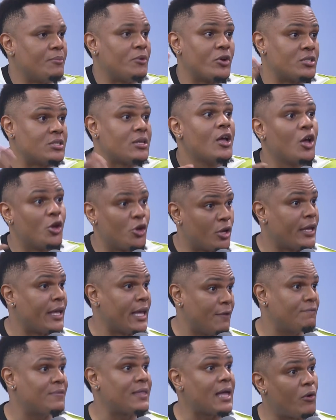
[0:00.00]
Because
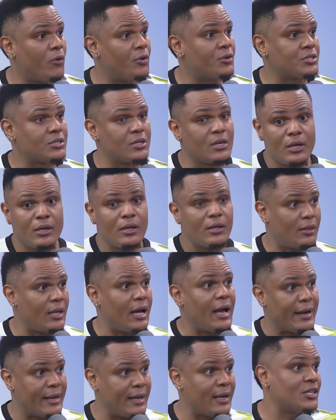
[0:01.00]
if that was
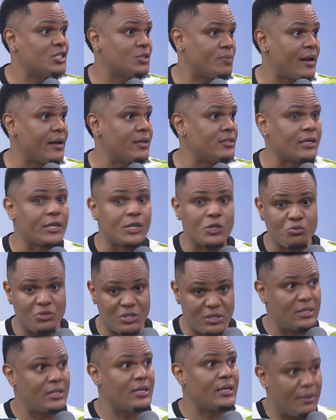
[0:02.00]
an English manager, you
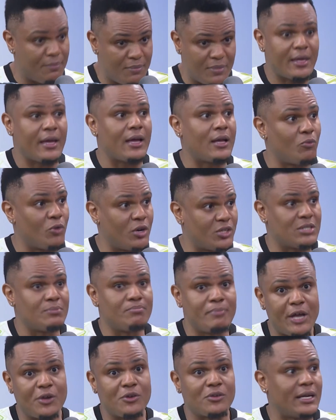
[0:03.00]
see him there watching
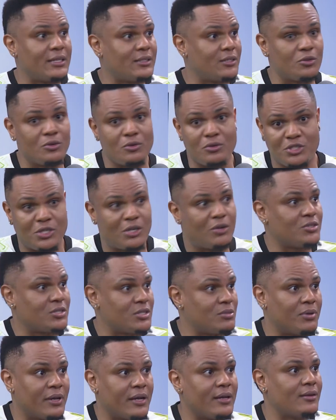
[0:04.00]
Man United or
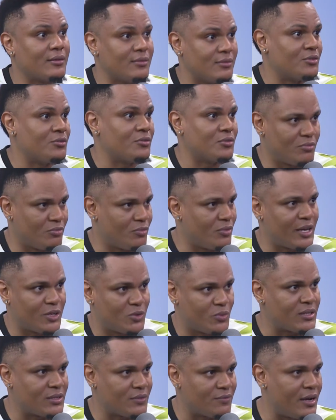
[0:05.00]
Chelsea playing, yes,
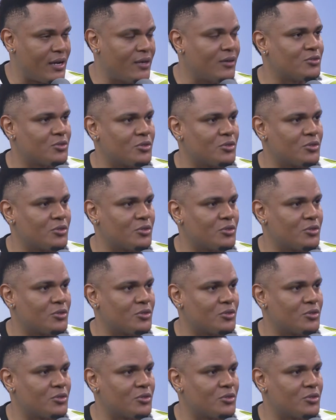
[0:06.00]
XYZ final.